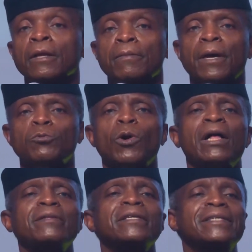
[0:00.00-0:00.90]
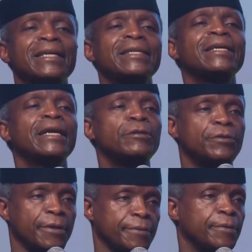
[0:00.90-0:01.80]
That while the
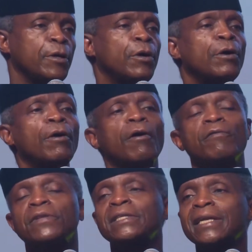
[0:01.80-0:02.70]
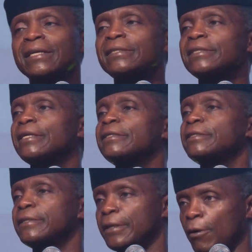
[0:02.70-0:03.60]
dedication of the
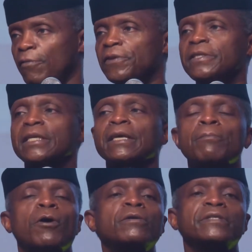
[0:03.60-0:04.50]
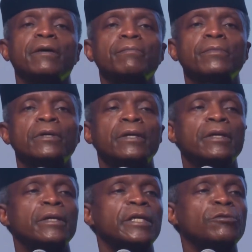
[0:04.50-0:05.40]
diligent officers among them
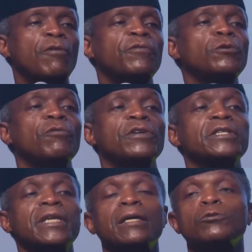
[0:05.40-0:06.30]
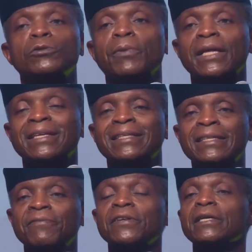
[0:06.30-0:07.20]
is often overshadowed by the
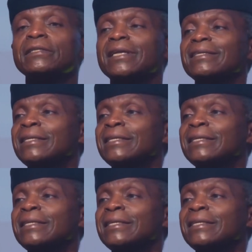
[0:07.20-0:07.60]
deviance and